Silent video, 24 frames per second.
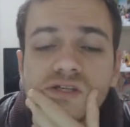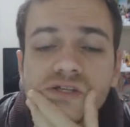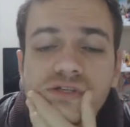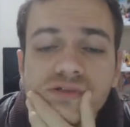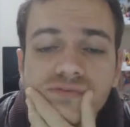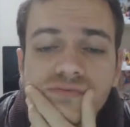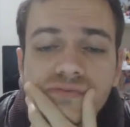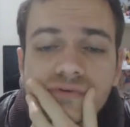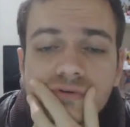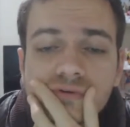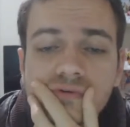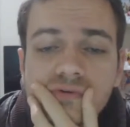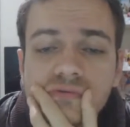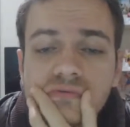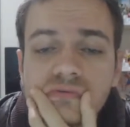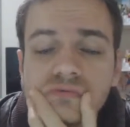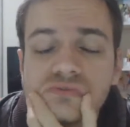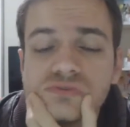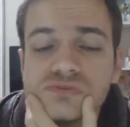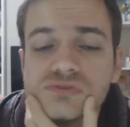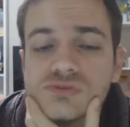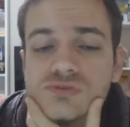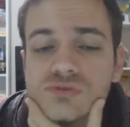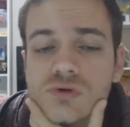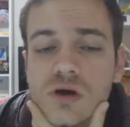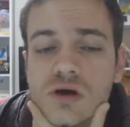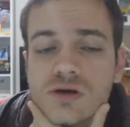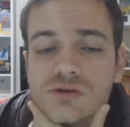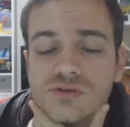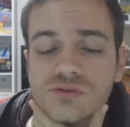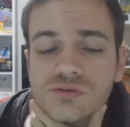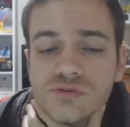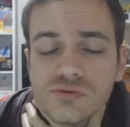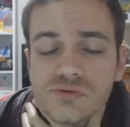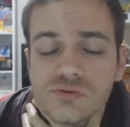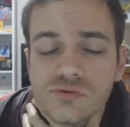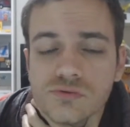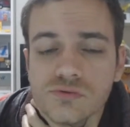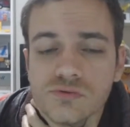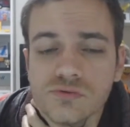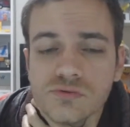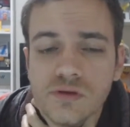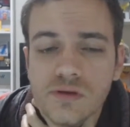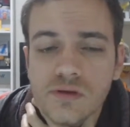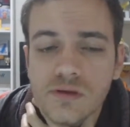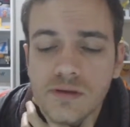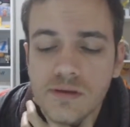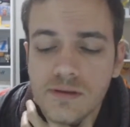difficult to try to
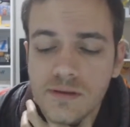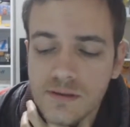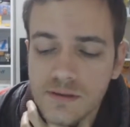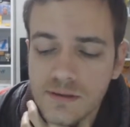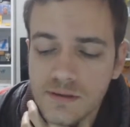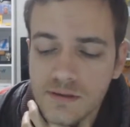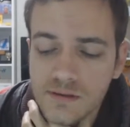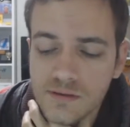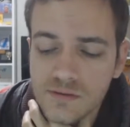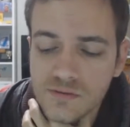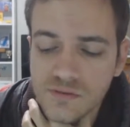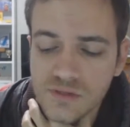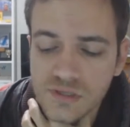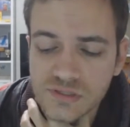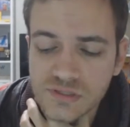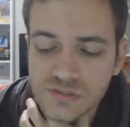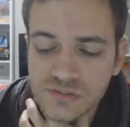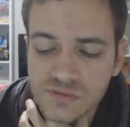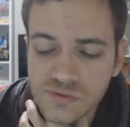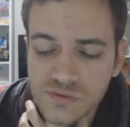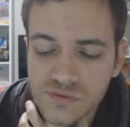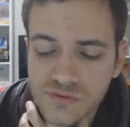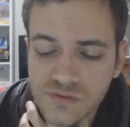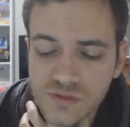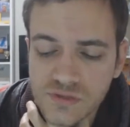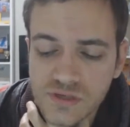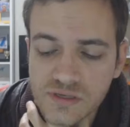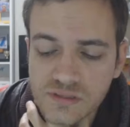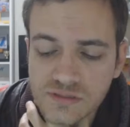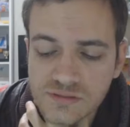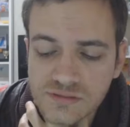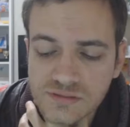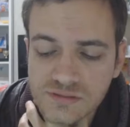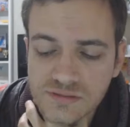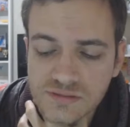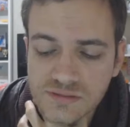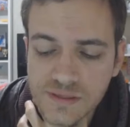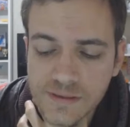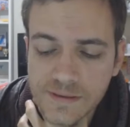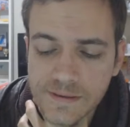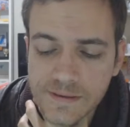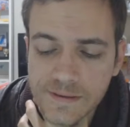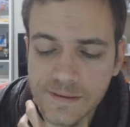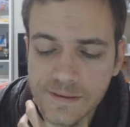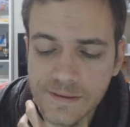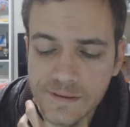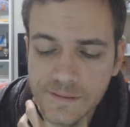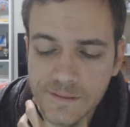do these sort of things.
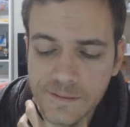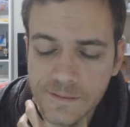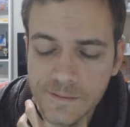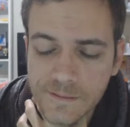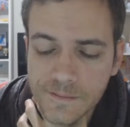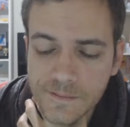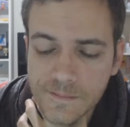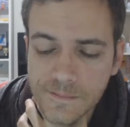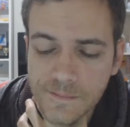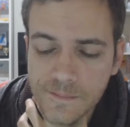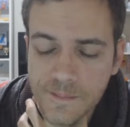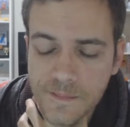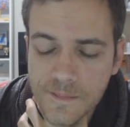And